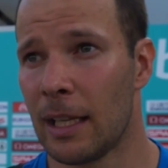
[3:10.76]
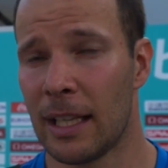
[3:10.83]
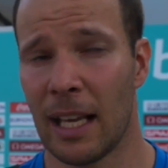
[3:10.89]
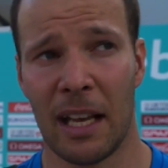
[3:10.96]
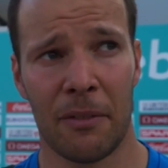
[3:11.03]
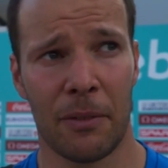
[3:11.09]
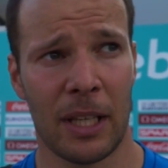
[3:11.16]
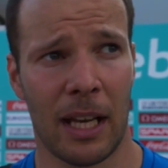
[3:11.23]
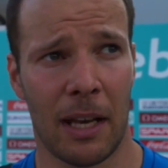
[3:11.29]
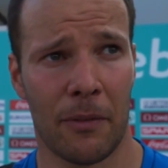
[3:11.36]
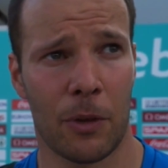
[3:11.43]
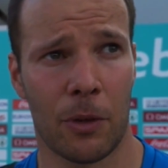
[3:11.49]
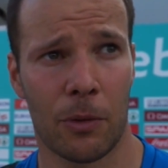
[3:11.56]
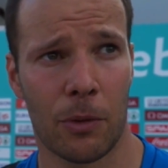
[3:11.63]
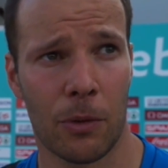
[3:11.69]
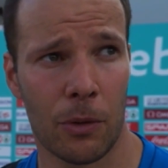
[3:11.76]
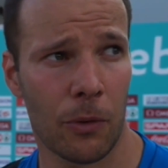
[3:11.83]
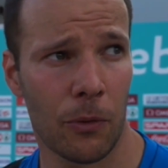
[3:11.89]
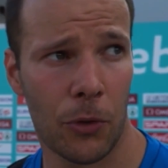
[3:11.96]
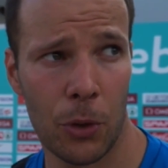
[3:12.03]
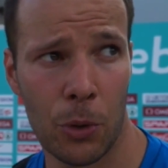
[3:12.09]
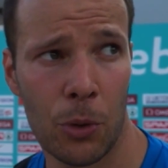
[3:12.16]
Yeah, we have
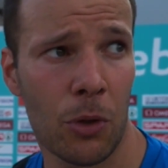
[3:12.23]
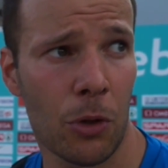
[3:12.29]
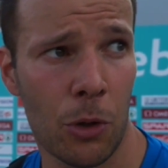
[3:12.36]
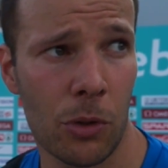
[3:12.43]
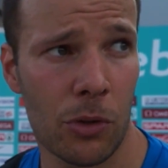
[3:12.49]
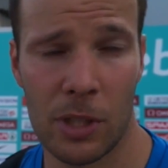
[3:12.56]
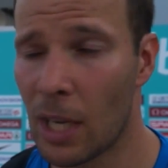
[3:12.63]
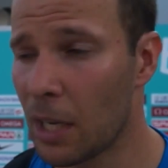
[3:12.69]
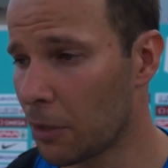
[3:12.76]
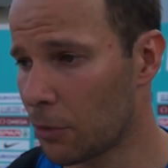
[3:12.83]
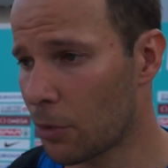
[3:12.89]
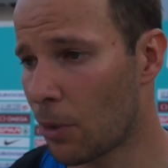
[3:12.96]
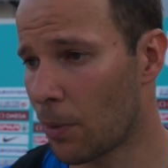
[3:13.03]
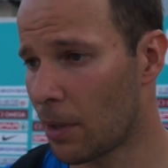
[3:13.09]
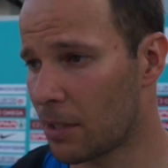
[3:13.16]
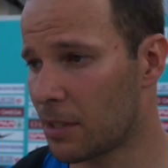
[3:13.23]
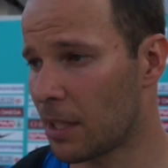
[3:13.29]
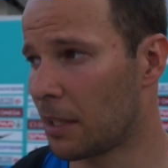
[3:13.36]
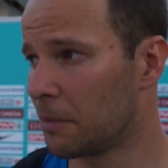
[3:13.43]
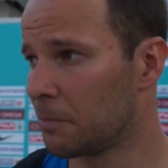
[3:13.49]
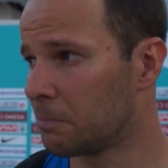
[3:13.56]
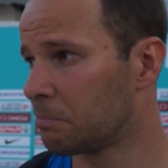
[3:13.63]
few good young throwers,
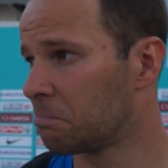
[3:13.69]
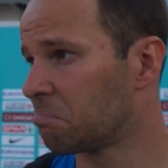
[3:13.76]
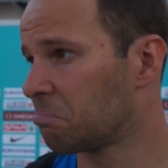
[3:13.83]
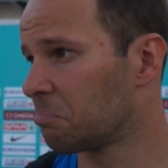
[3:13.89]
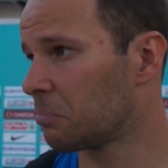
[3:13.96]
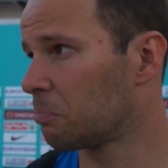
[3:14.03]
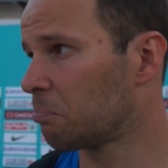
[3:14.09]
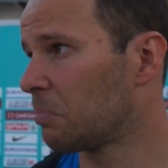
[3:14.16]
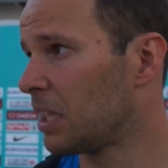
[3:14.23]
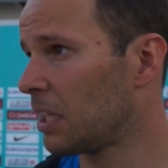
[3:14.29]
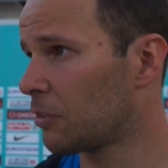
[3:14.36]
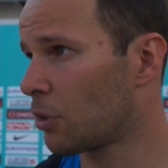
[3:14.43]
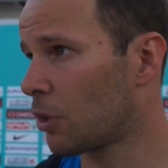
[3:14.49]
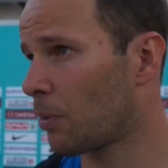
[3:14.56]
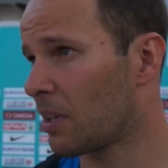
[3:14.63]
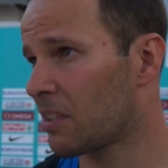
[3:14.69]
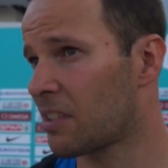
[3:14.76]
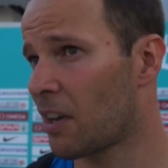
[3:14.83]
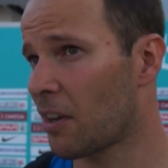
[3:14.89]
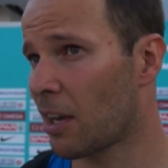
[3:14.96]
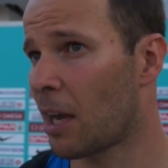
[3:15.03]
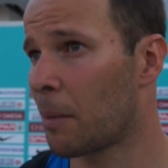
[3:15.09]
and many throwers
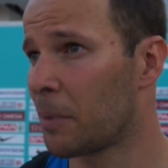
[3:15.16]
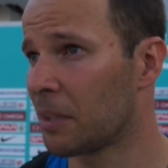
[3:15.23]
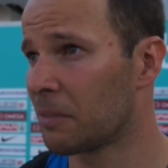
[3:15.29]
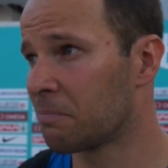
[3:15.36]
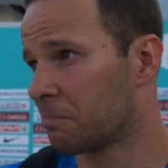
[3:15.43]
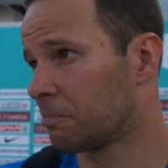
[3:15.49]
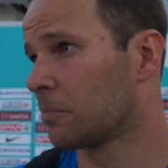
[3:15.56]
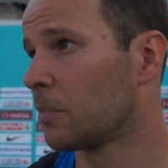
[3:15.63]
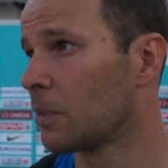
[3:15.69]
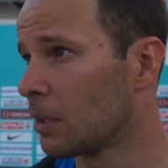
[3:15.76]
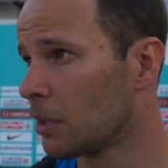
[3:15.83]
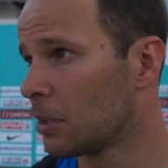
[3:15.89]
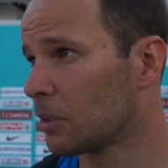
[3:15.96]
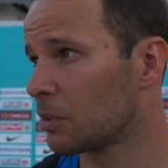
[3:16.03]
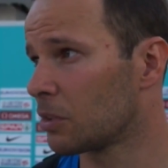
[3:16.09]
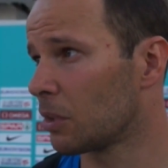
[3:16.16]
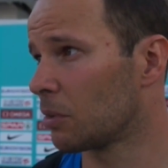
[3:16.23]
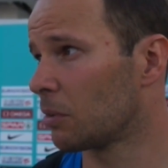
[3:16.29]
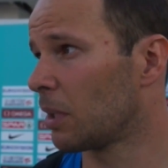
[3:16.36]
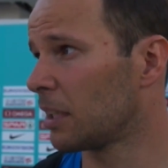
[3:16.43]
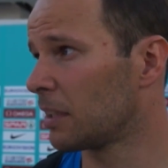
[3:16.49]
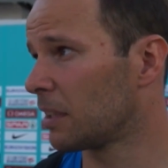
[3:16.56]
are coming,
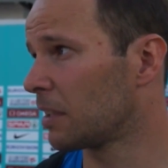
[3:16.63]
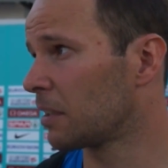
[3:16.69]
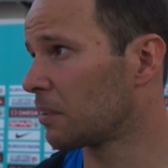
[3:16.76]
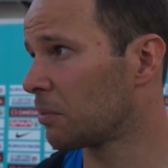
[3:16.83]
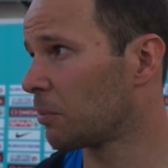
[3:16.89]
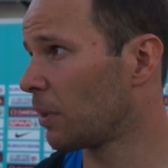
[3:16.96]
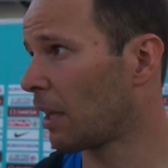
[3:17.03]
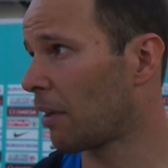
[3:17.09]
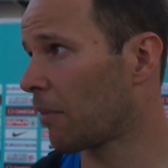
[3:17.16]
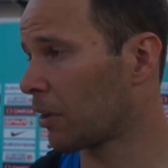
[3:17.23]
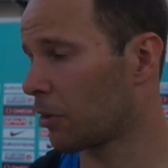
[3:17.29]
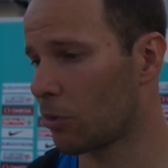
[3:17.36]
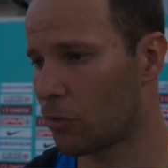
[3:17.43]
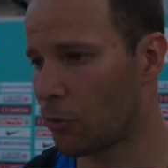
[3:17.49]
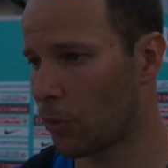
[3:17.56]
so I think we have a good